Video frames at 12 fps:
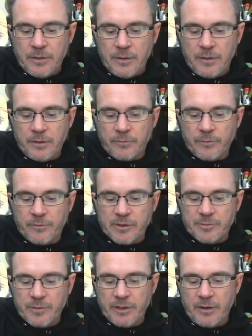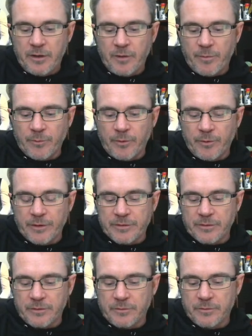don't really want to spend it here, but I'm going
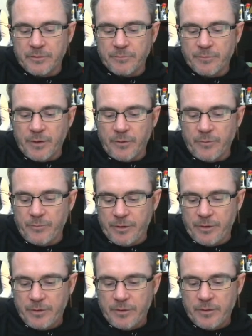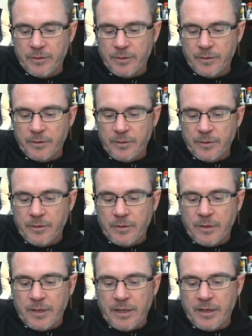to. Boom.
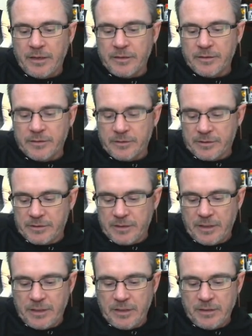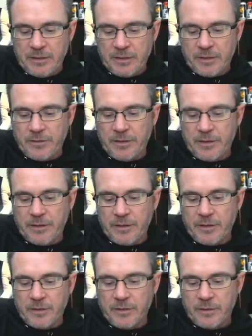And stun. Go down there.